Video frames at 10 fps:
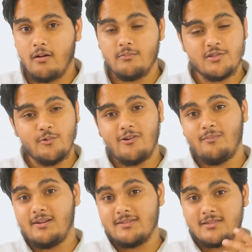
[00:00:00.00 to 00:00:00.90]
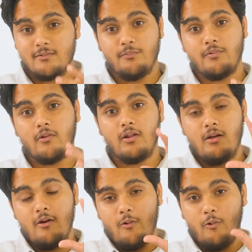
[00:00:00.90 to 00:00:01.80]
I'm just talking about a simple
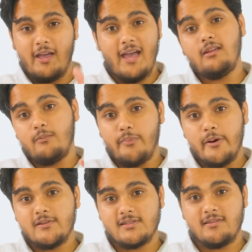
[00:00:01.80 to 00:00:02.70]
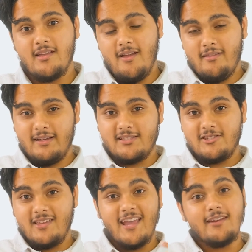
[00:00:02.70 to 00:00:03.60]
organic post
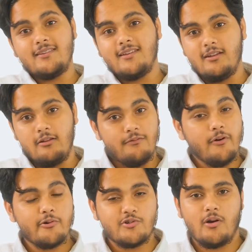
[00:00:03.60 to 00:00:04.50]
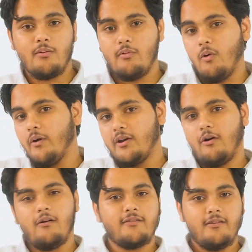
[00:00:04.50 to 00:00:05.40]
that's edited in Photoshop or in
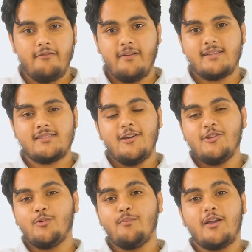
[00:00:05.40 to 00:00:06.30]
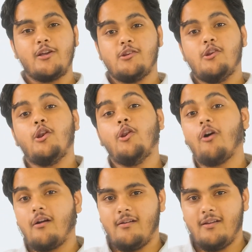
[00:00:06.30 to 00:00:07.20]
After Effects to make it
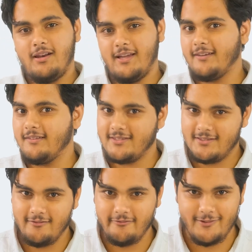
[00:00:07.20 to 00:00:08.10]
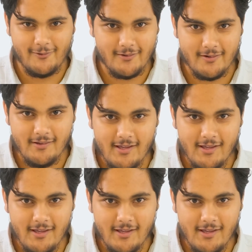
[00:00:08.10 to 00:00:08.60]
look like it's VR.